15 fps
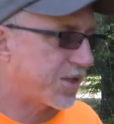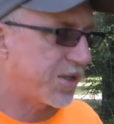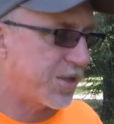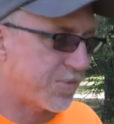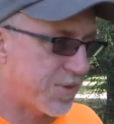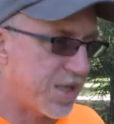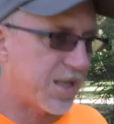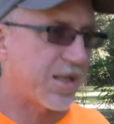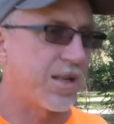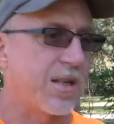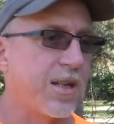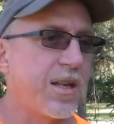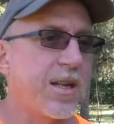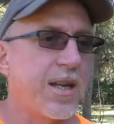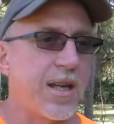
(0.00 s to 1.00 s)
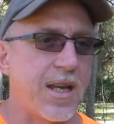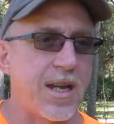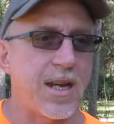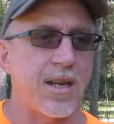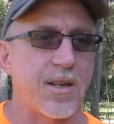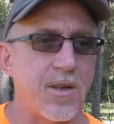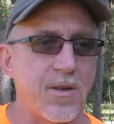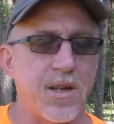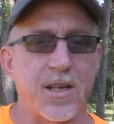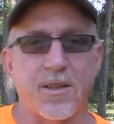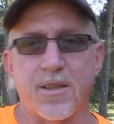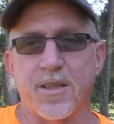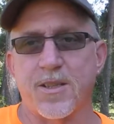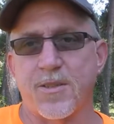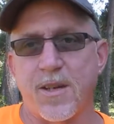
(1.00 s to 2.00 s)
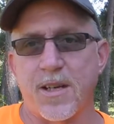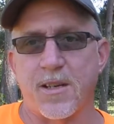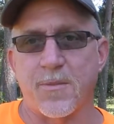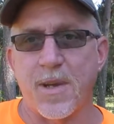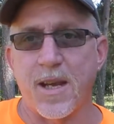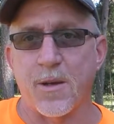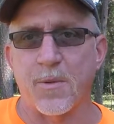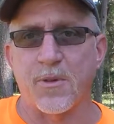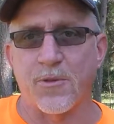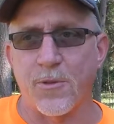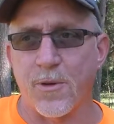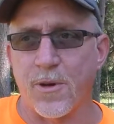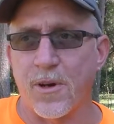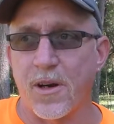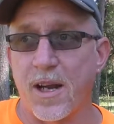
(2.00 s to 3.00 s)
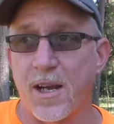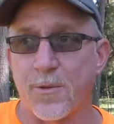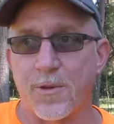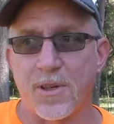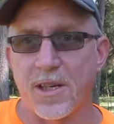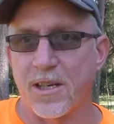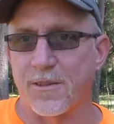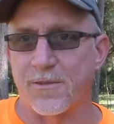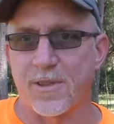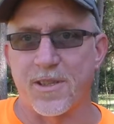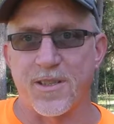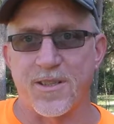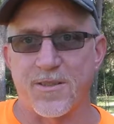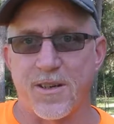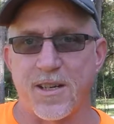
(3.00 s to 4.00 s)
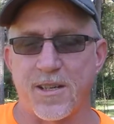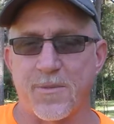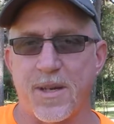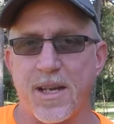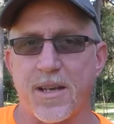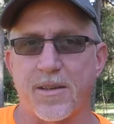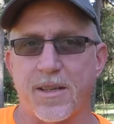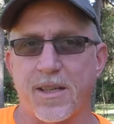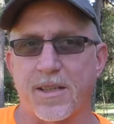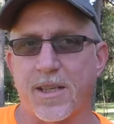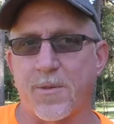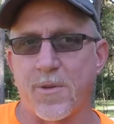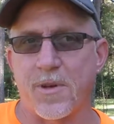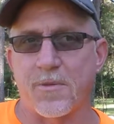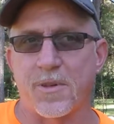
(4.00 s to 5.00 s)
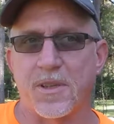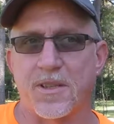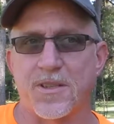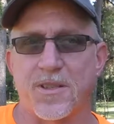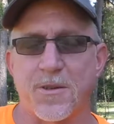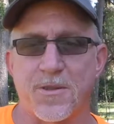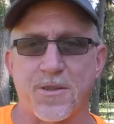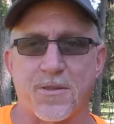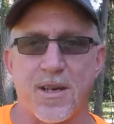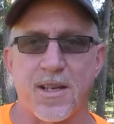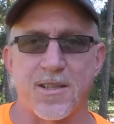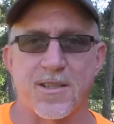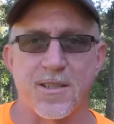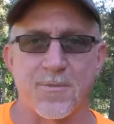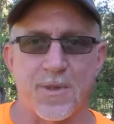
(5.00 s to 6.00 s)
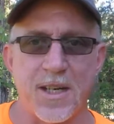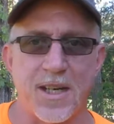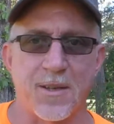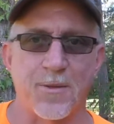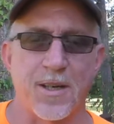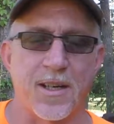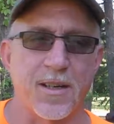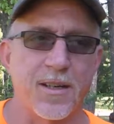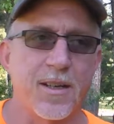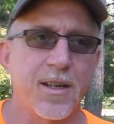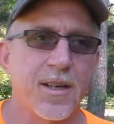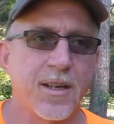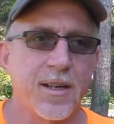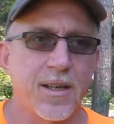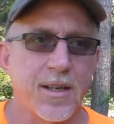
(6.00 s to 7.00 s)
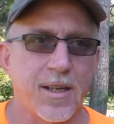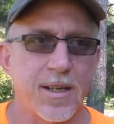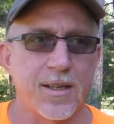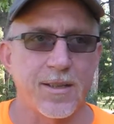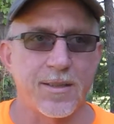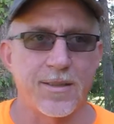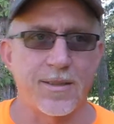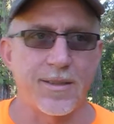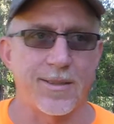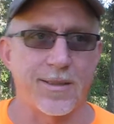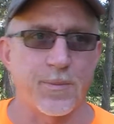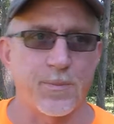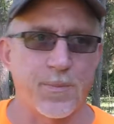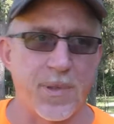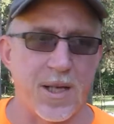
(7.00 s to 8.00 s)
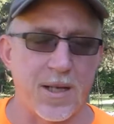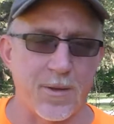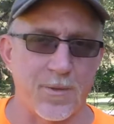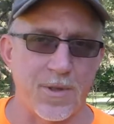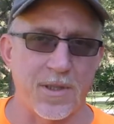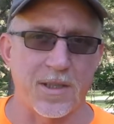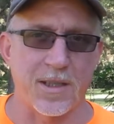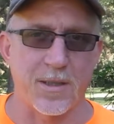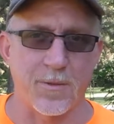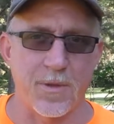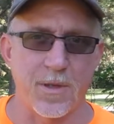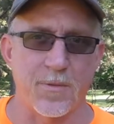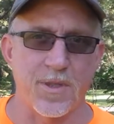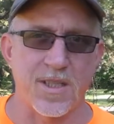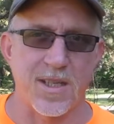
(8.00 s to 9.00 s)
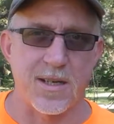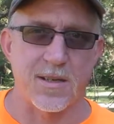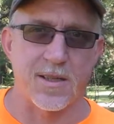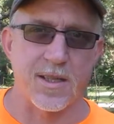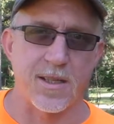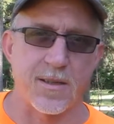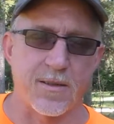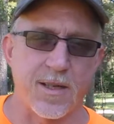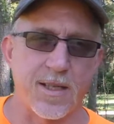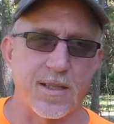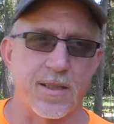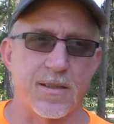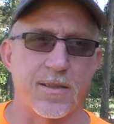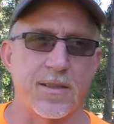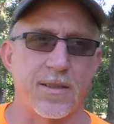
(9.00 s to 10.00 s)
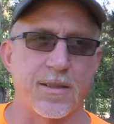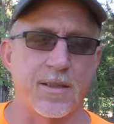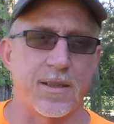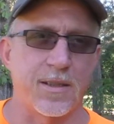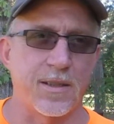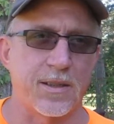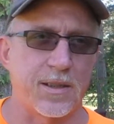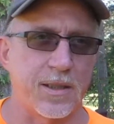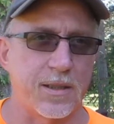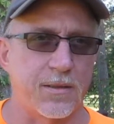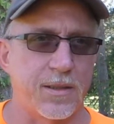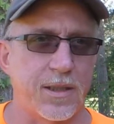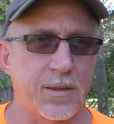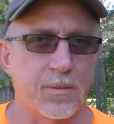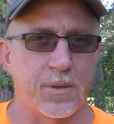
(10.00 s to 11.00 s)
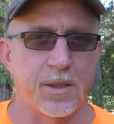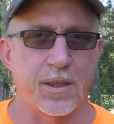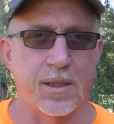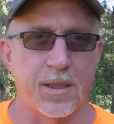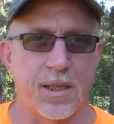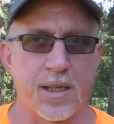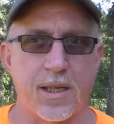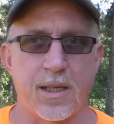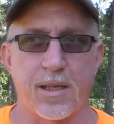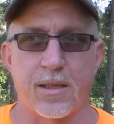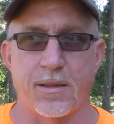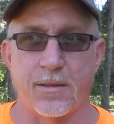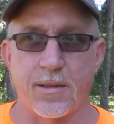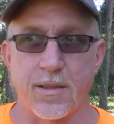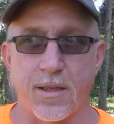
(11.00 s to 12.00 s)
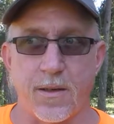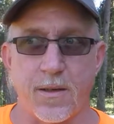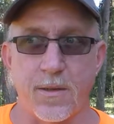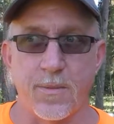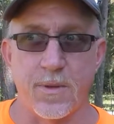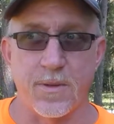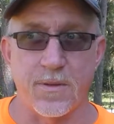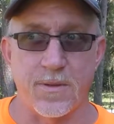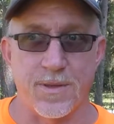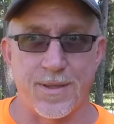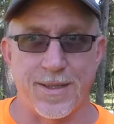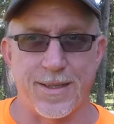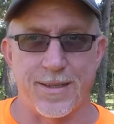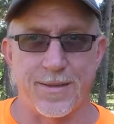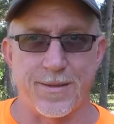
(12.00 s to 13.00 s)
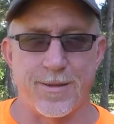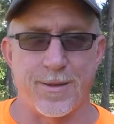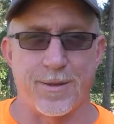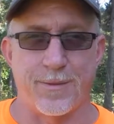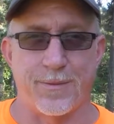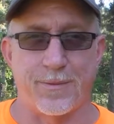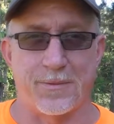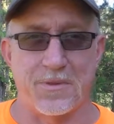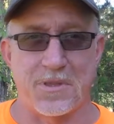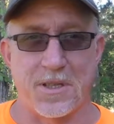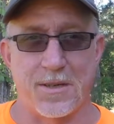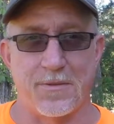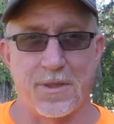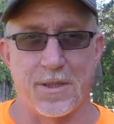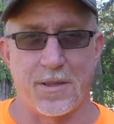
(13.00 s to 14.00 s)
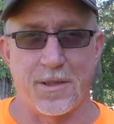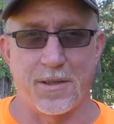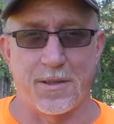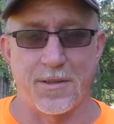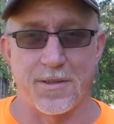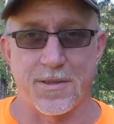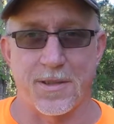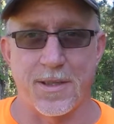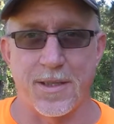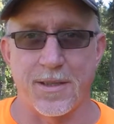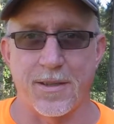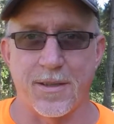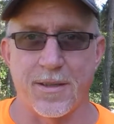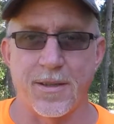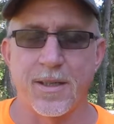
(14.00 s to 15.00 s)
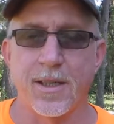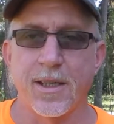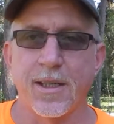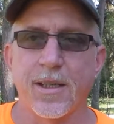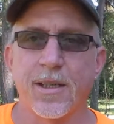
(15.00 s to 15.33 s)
excuse me. Had I known I could have straightened them out before, I would have uh, straightened them out, and they weren't really so scratched up. But anyway, I did the buy one, get one, which sounded like a great deal in, in theory, but yeah, it was like almost $870 later.